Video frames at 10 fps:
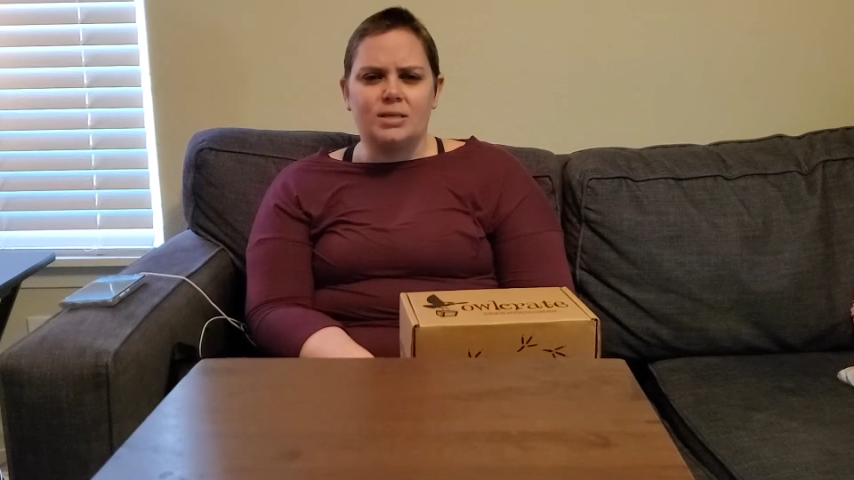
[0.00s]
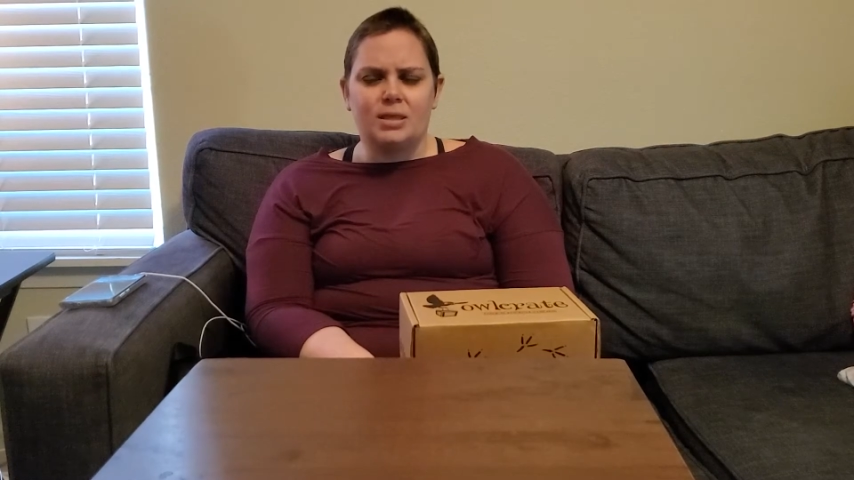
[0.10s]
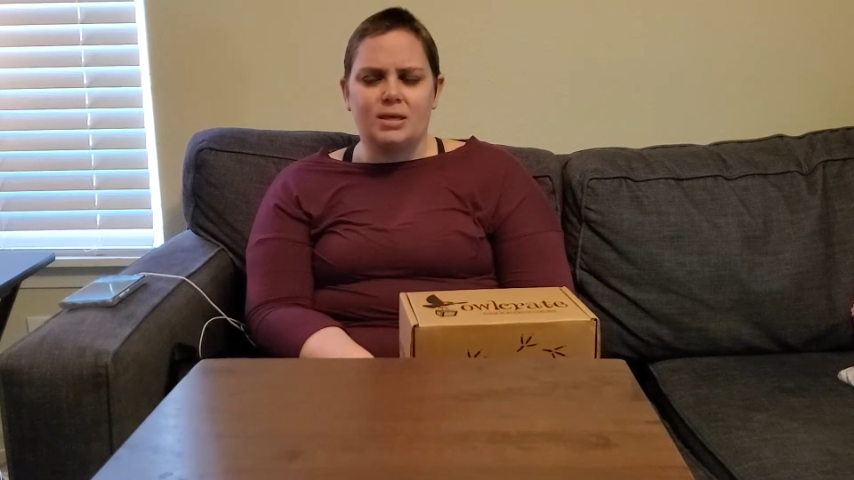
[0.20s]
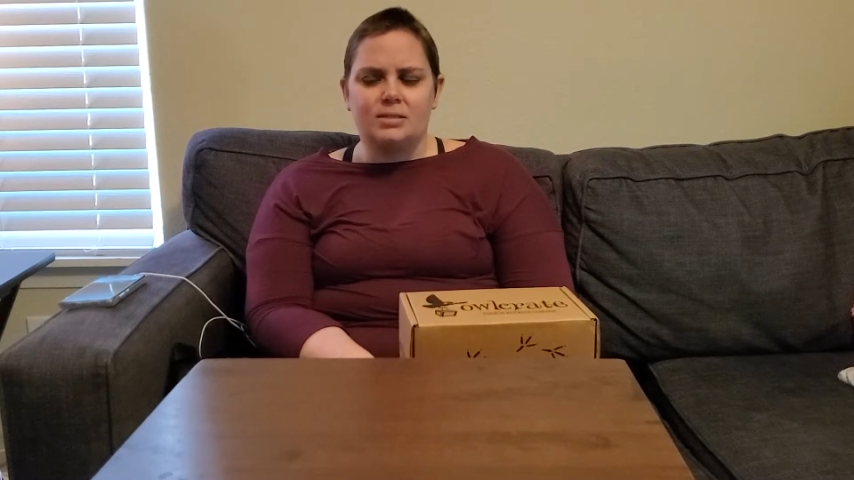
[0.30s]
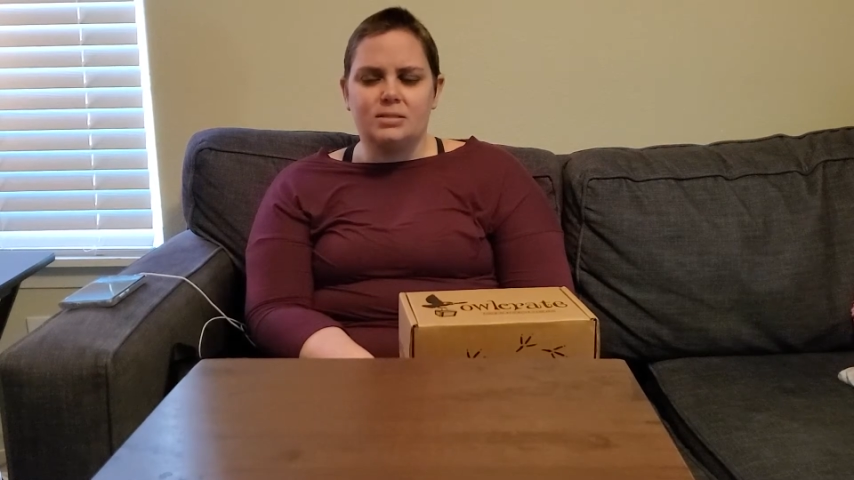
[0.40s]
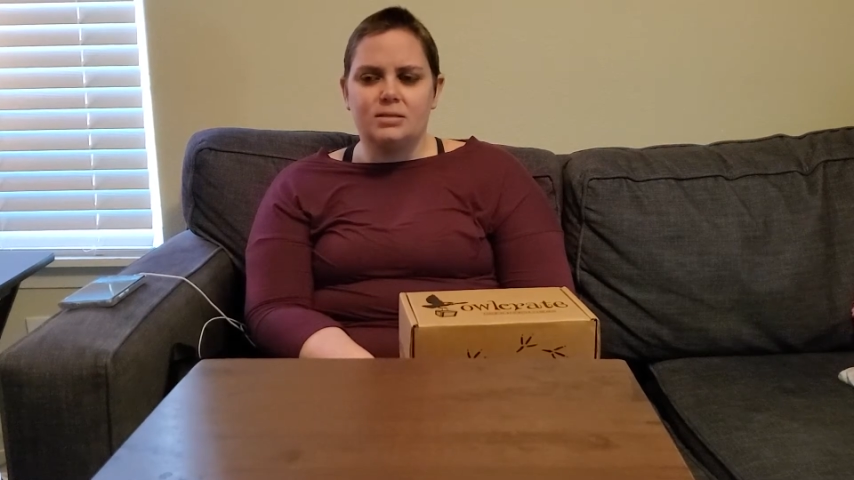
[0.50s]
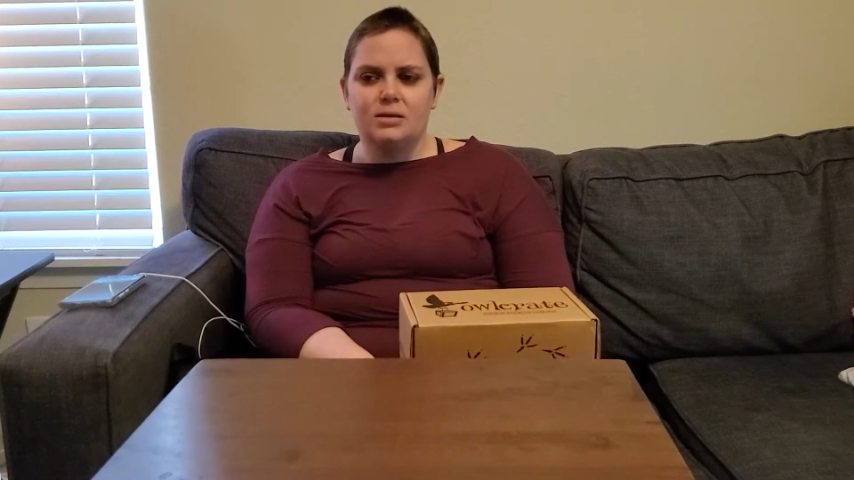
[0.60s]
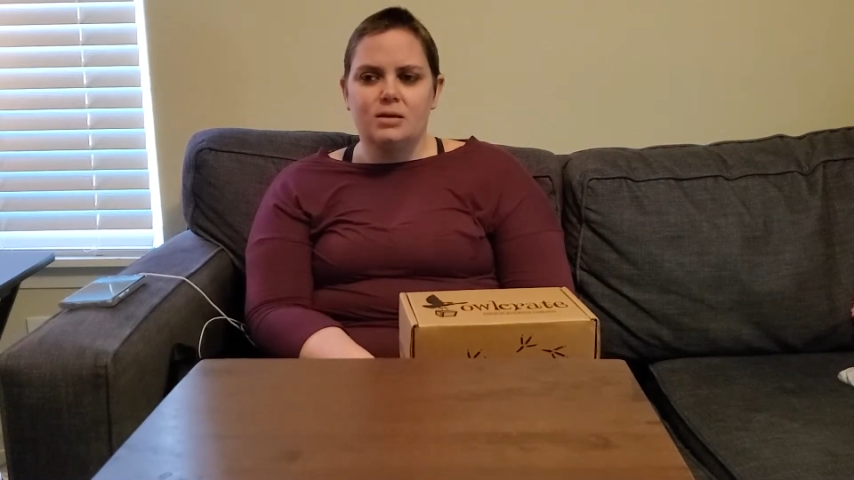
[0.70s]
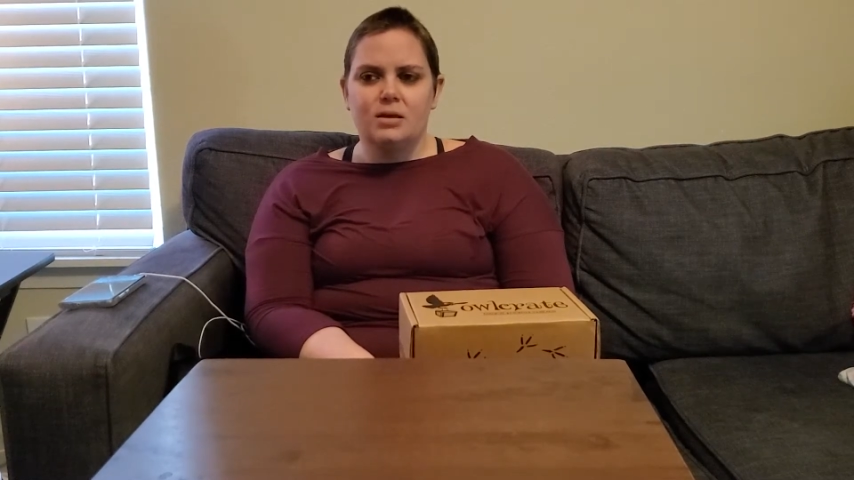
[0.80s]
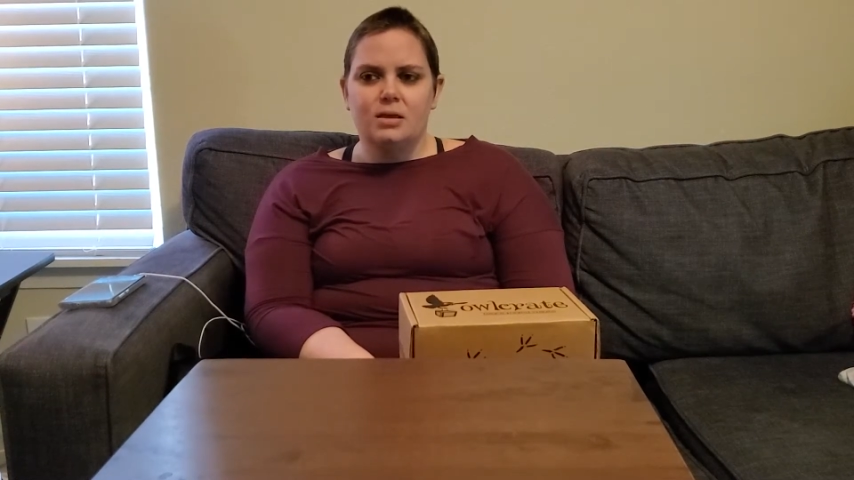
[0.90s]
things
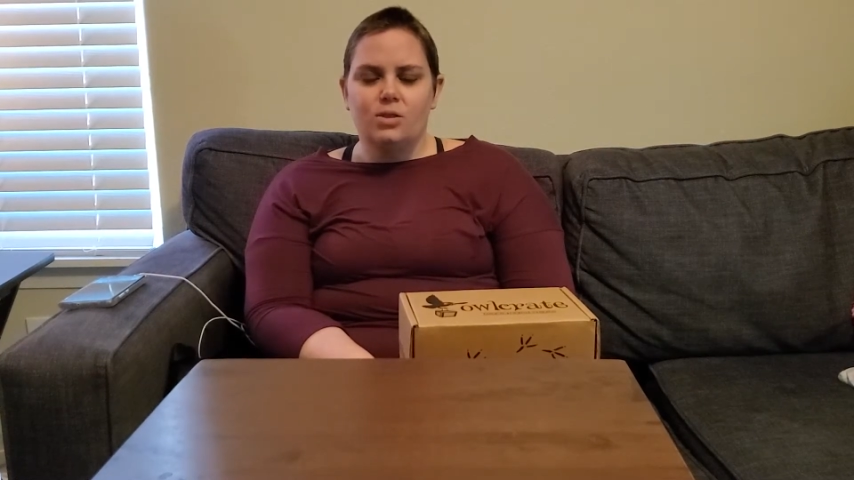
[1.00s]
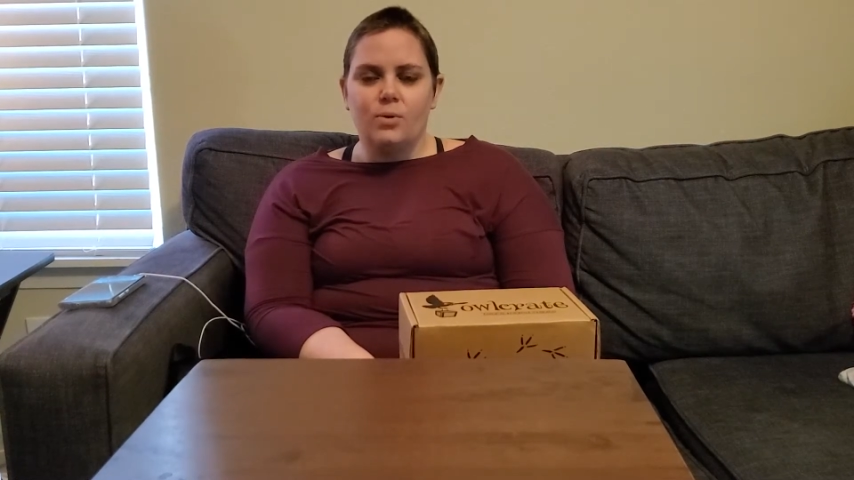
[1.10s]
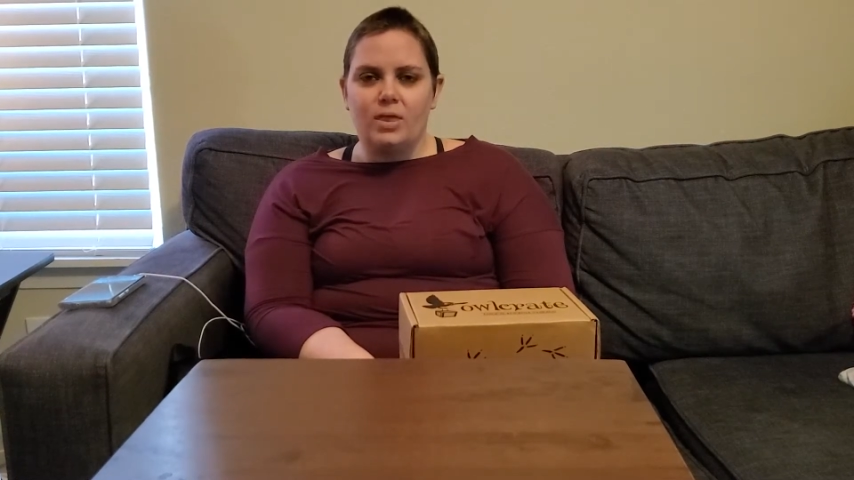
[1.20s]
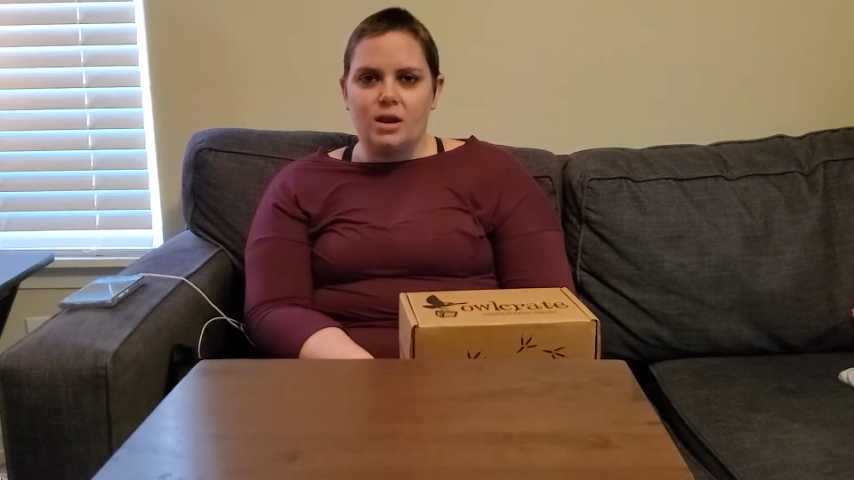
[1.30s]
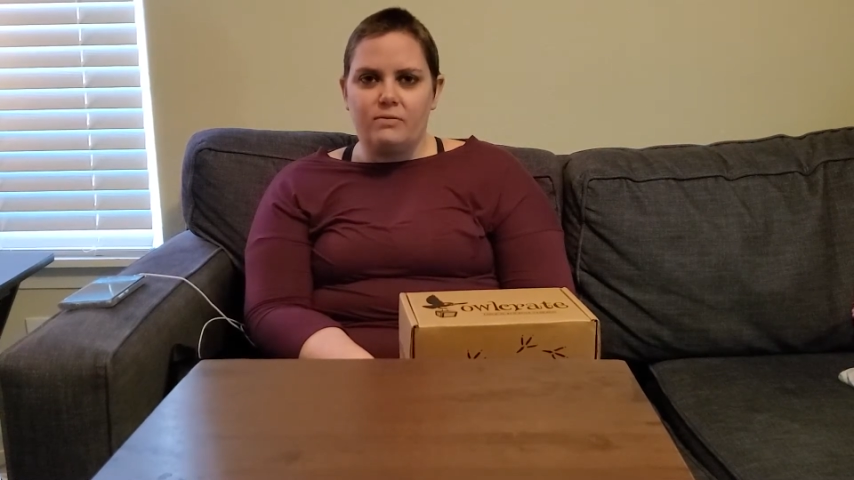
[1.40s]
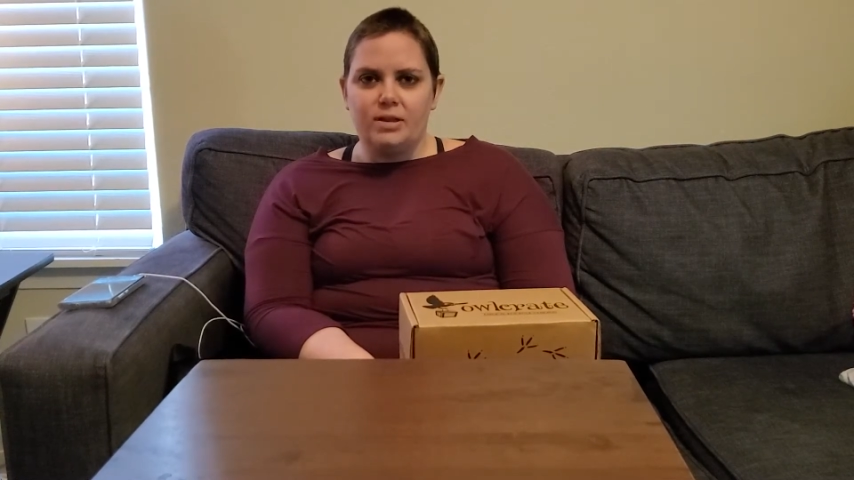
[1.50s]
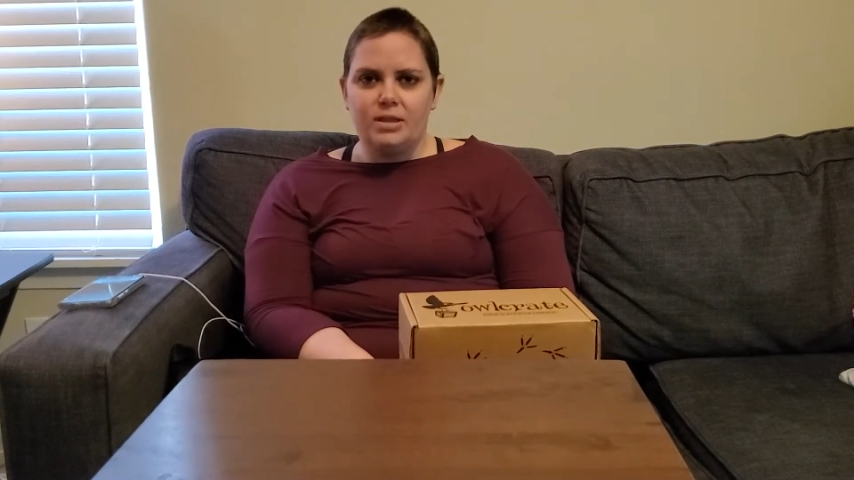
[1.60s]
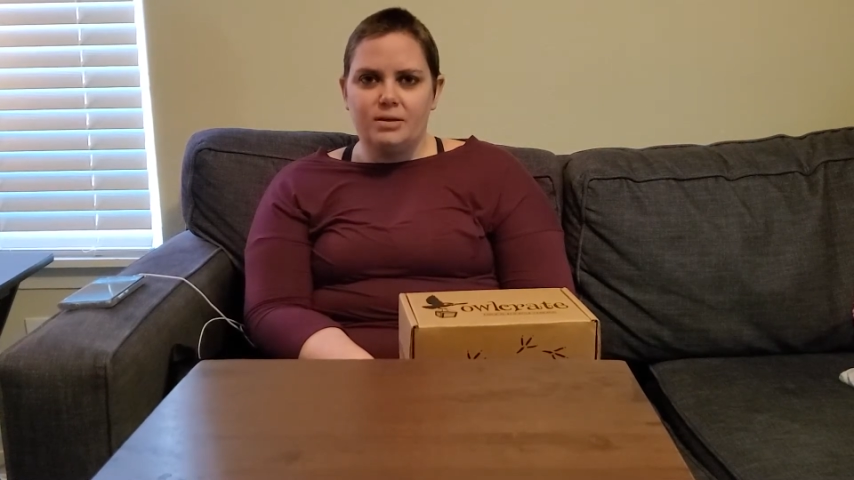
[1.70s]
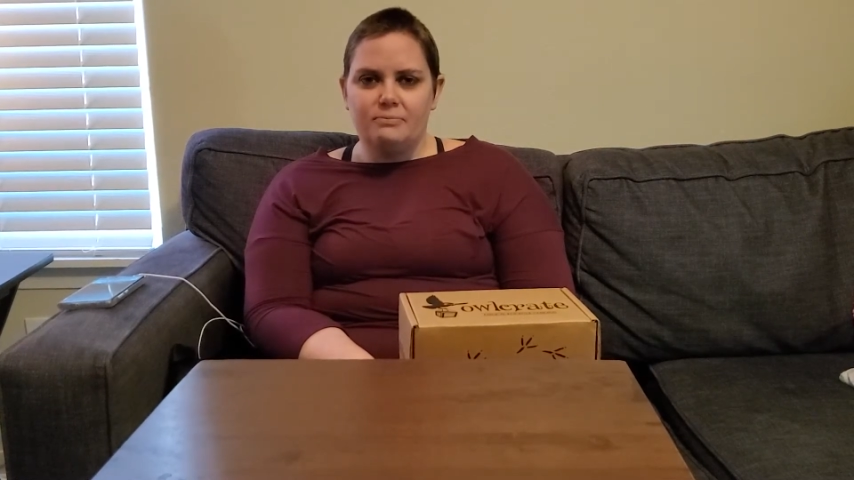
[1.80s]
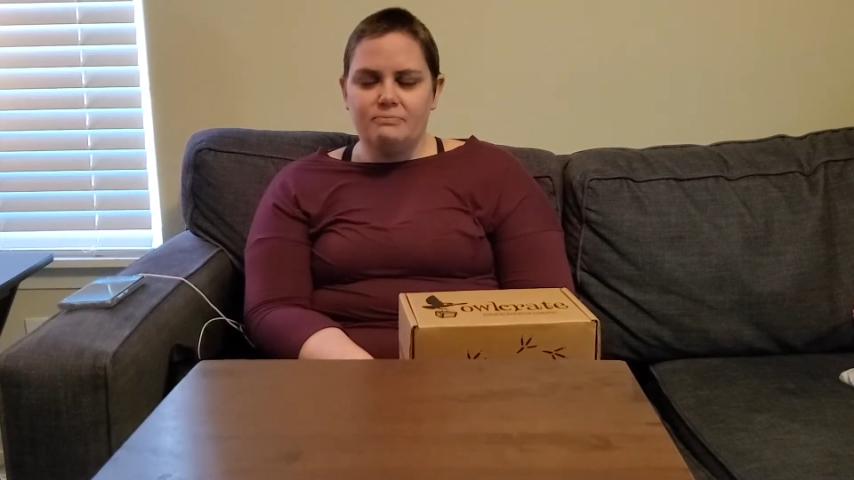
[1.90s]
the way that I read
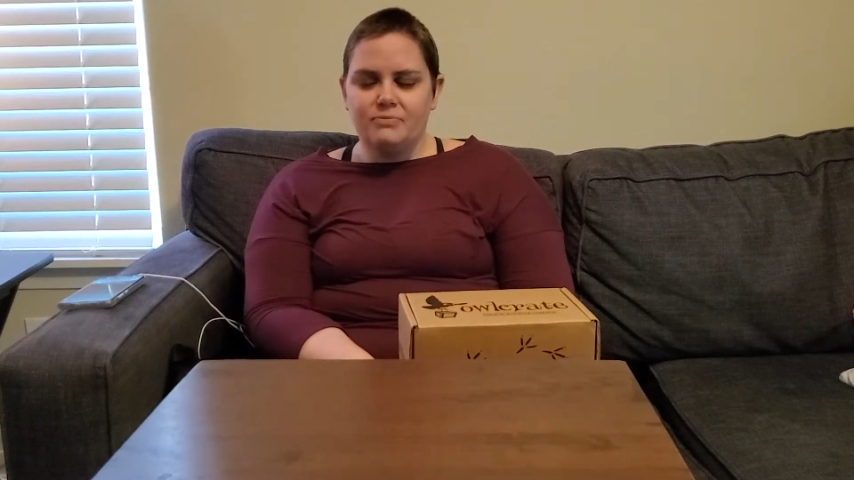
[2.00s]
them.